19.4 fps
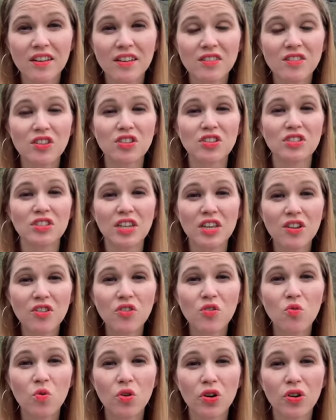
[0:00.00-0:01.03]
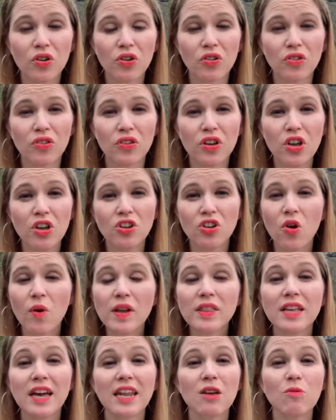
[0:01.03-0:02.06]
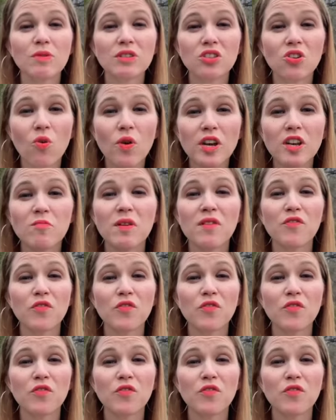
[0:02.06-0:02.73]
the sin of the world, knowing that he was going to be,